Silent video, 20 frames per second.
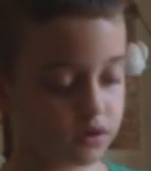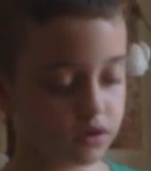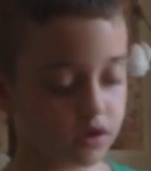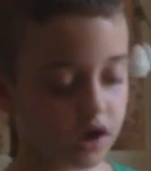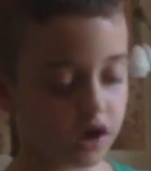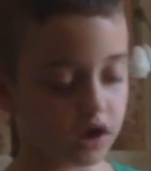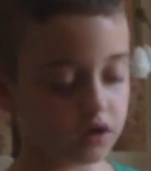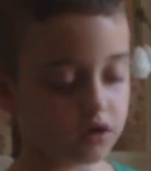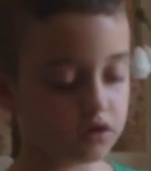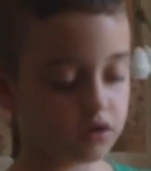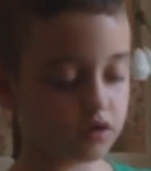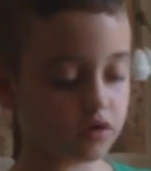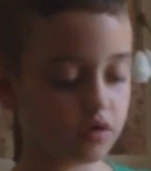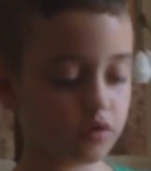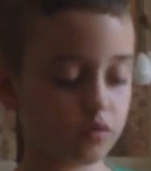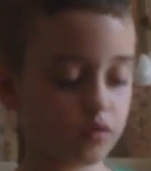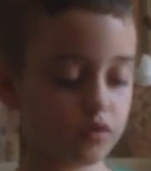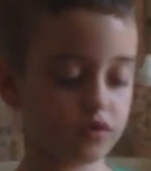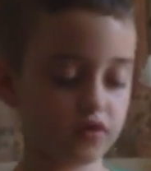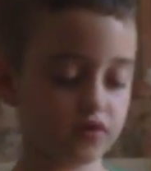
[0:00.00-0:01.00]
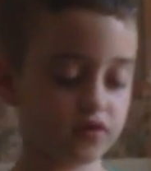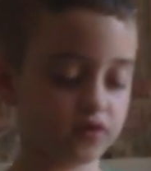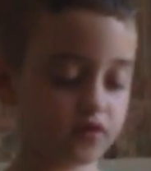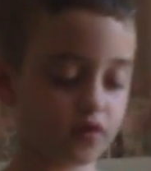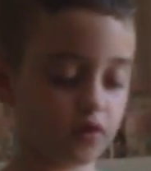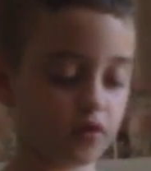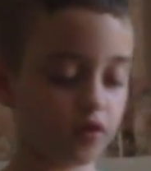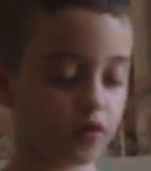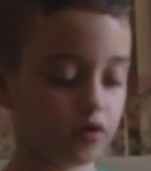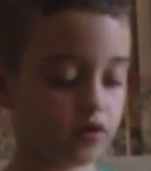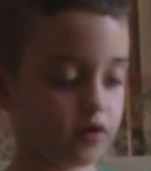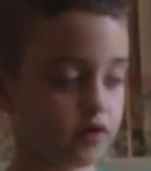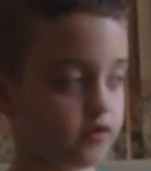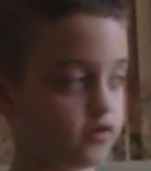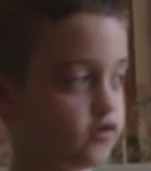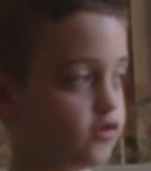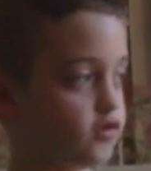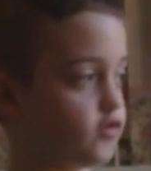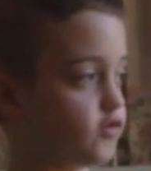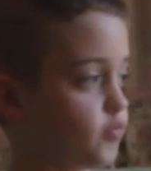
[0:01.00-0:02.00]
I don't know what it's called. It
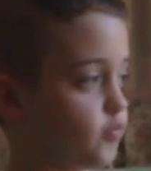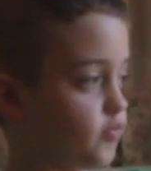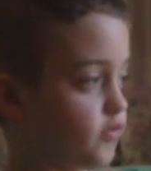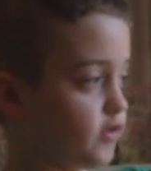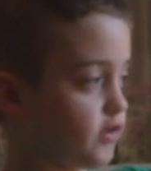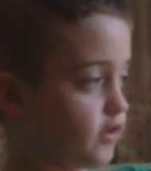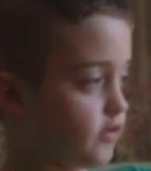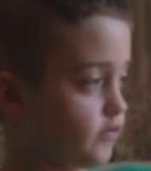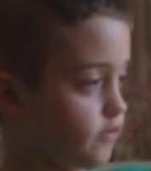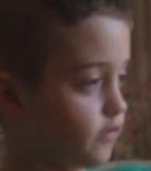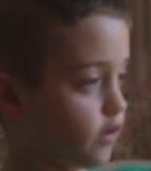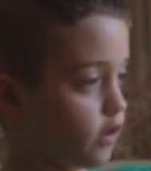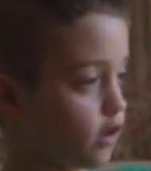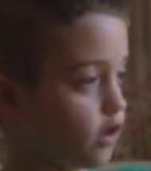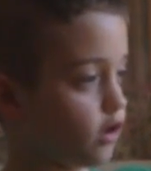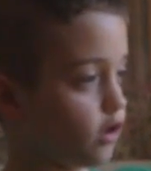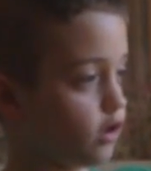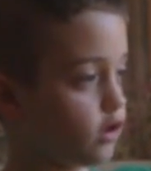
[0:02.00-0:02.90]
shoots pretty far.